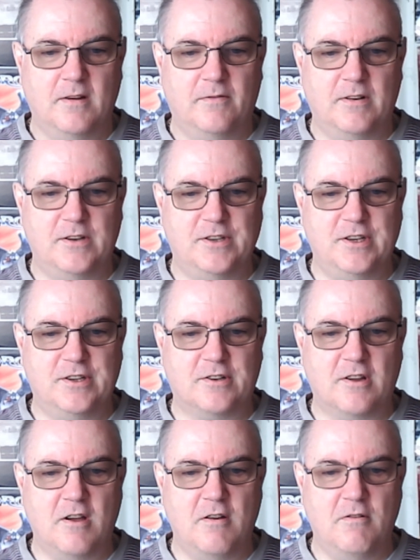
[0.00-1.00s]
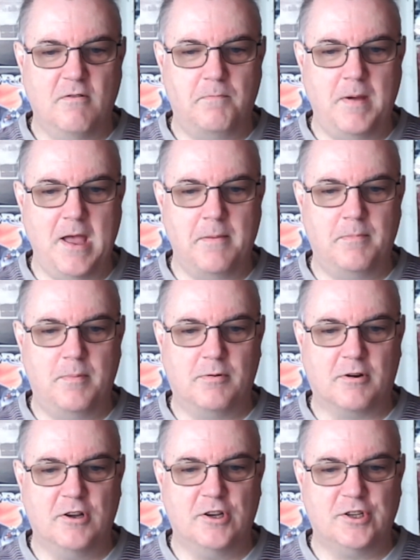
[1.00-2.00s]
Francisco Pep
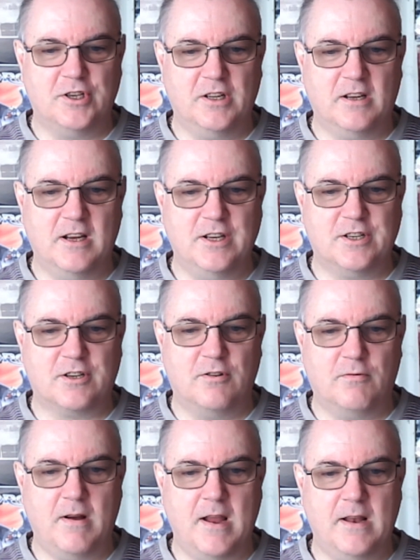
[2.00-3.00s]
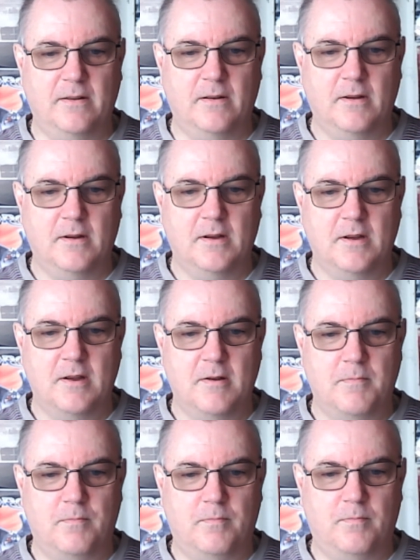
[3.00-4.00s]
percussion, Chris Karan
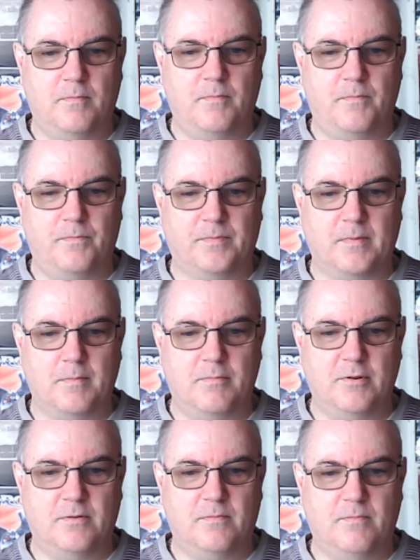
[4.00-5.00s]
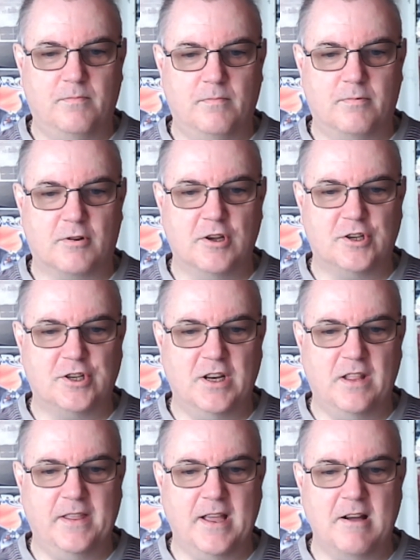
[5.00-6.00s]
per percussion,
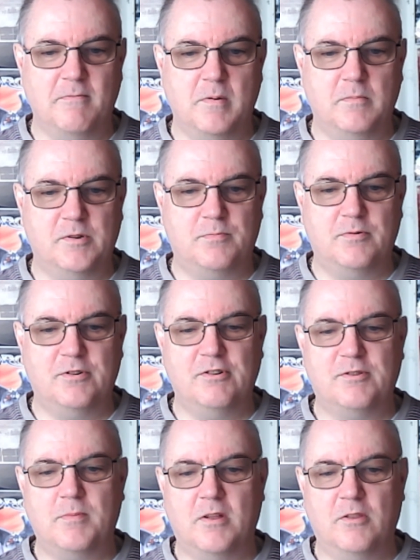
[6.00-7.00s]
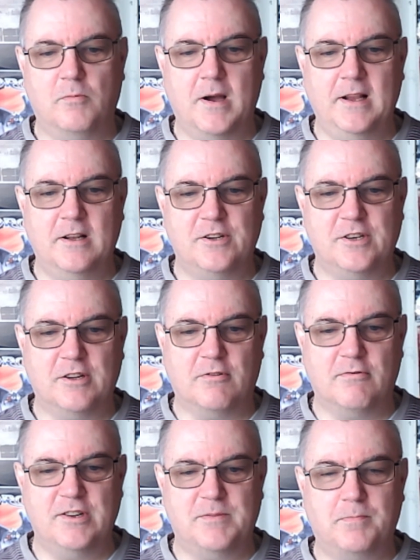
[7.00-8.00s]
and the album was produced by the Wailers and
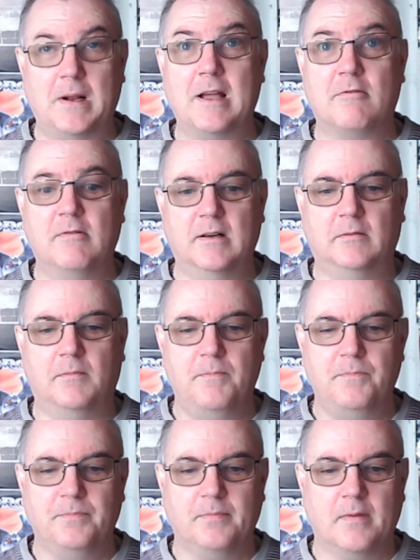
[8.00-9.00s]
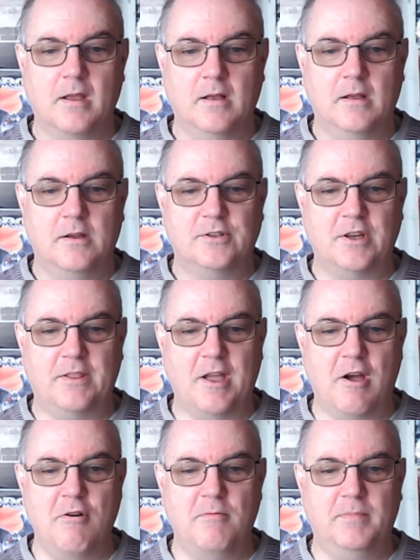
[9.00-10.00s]
Chris Blackwell. So the
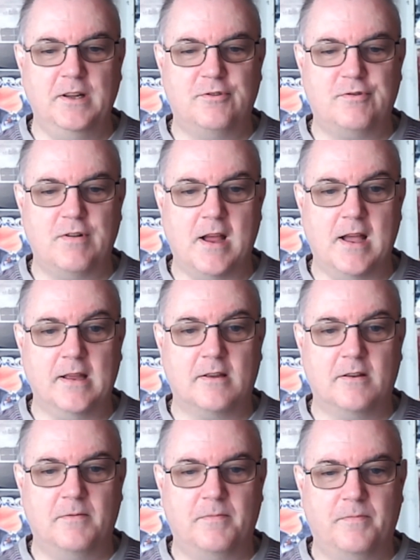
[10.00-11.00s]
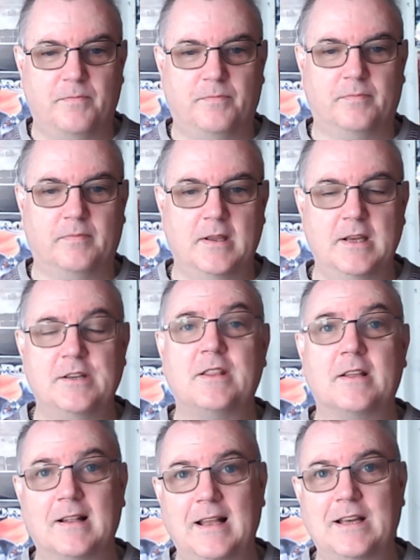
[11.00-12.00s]
opening track is
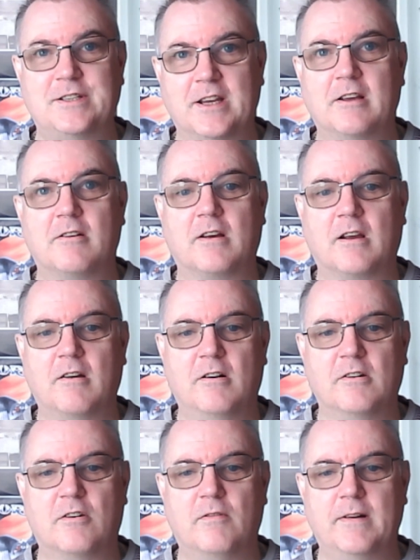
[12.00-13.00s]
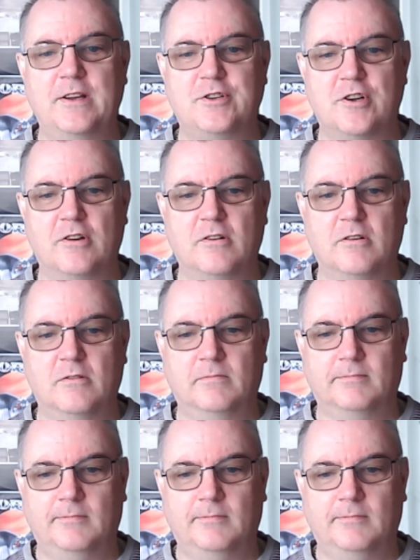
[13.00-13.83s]
the classic Concrete Jungle.